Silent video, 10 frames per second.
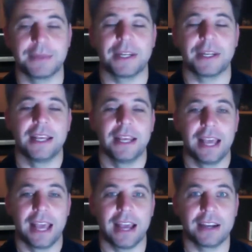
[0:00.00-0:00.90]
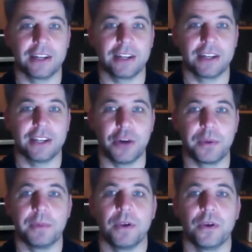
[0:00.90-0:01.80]
but how can you help
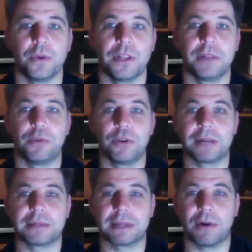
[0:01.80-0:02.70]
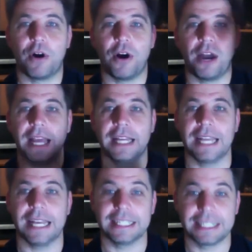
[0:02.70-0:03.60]
him when the ball comes up high and
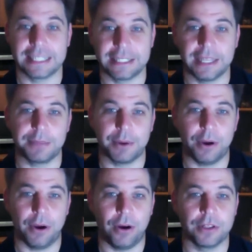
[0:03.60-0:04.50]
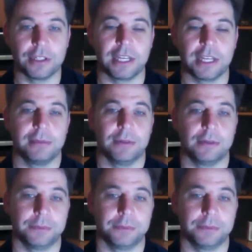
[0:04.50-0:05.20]
lands deep on the table?